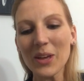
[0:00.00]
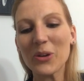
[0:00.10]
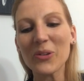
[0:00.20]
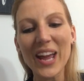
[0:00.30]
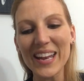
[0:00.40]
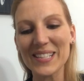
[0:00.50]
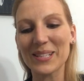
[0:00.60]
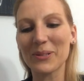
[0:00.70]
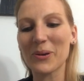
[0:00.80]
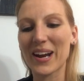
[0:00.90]
Great is
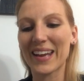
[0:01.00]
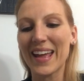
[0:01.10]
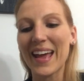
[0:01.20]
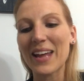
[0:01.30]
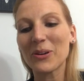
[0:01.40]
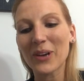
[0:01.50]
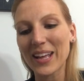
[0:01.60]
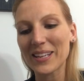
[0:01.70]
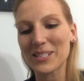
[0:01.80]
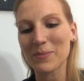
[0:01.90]
the Lord, and
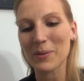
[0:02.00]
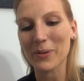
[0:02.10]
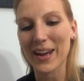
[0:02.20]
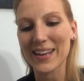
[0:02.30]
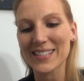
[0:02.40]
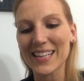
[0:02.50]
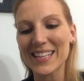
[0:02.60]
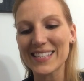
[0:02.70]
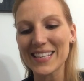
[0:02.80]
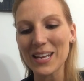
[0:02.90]
greatly to be praised. In
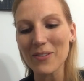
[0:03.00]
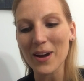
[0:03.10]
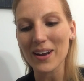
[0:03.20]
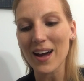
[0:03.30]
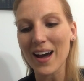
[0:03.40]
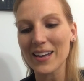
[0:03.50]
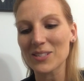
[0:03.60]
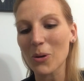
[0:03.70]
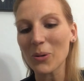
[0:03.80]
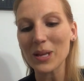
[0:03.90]
the city of our God,
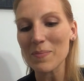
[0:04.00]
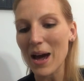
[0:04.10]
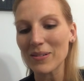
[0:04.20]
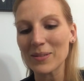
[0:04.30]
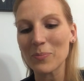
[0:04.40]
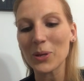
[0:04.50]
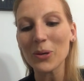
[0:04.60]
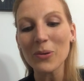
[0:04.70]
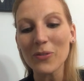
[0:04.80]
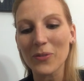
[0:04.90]
his holy mountain,
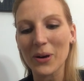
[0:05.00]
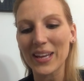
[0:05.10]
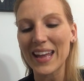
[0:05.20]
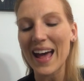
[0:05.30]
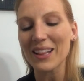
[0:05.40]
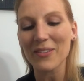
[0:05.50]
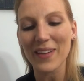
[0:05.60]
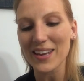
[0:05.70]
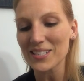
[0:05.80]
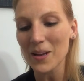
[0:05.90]
beautiful in
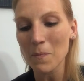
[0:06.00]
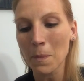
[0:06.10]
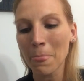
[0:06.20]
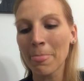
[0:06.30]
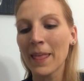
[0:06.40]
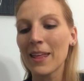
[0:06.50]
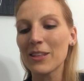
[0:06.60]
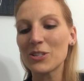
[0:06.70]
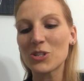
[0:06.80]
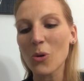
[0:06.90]
elevation,
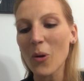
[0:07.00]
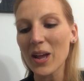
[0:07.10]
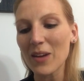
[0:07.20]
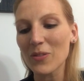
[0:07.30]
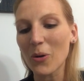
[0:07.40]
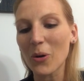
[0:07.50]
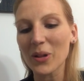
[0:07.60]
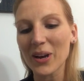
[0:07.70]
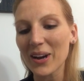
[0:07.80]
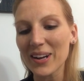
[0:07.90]
the joy of the
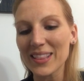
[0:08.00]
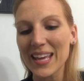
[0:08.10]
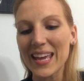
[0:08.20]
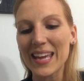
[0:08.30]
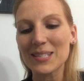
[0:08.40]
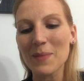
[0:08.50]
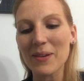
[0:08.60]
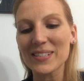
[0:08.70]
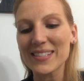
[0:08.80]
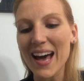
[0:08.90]
whole earth is
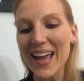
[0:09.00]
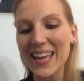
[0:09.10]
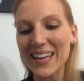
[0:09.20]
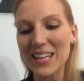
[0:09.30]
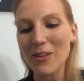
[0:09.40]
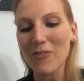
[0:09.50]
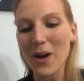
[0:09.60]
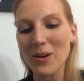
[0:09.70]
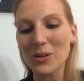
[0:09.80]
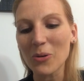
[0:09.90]
Mount Zion in the
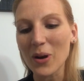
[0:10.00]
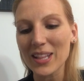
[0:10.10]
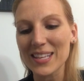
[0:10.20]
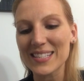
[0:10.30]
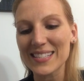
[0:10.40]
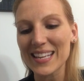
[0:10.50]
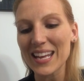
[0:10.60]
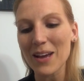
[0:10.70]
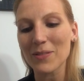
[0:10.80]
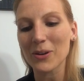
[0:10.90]
far north, the
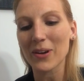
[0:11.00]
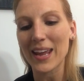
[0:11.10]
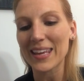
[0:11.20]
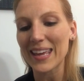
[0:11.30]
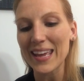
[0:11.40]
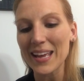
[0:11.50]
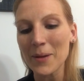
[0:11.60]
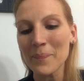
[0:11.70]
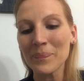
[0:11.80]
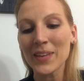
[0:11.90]
city of the great
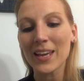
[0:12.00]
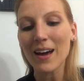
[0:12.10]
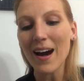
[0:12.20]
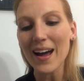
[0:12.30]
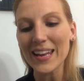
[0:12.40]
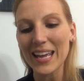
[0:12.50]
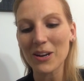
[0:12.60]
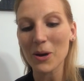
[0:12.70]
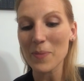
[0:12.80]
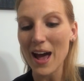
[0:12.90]
king. God
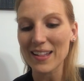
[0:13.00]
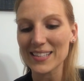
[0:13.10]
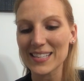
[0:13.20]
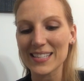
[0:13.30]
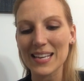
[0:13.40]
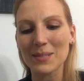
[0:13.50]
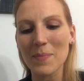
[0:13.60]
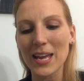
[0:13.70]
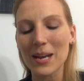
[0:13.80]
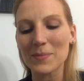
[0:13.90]
in her palaces has
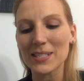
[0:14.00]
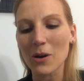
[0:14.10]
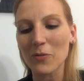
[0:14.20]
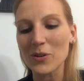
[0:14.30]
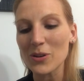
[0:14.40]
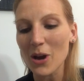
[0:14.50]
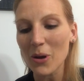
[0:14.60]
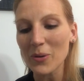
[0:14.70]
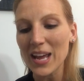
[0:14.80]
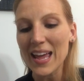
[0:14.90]
made himself
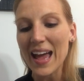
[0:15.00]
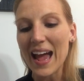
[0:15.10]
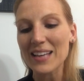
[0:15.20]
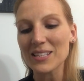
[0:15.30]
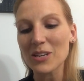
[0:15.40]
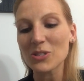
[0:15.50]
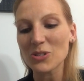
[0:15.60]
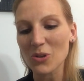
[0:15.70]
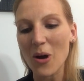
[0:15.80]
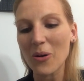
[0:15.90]
known as a
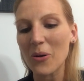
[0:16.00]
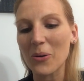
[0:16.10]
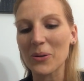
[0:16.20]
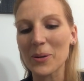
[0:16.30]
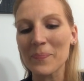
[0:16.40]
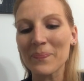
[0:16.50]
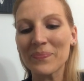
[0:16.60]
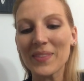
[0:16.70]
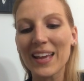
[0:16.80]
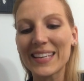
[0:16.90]
stronghold.
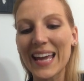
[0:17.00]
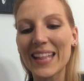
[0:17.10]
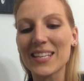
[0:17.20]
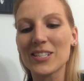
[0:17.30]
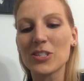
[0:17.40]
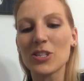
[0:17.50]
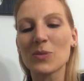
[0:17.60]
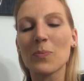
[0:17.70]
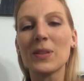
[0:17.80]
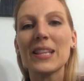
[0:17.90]
Again, this is
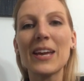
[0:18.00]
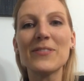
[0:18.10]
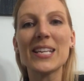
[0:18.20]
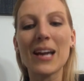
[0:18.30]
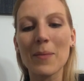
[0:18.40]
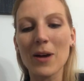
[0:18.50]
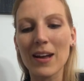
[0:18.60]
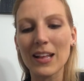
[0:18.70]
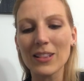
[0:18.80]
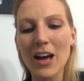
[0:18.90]
just lifting up
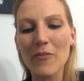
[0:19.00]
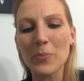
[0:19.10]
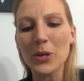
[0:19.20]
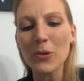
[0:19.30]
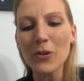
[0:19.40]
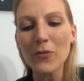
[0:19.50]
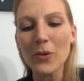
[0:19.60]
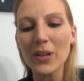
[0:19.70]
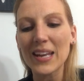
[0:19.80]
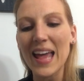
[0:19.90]
God. I love
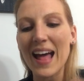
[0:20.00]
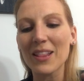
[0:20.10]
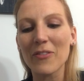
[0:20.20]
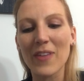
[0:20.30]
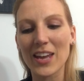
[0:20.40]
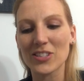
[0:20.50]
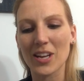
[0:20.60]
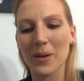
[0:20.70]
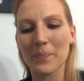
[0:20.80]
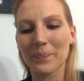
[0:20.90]
beautiful in
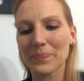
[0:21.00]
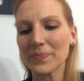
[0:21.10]
elevation,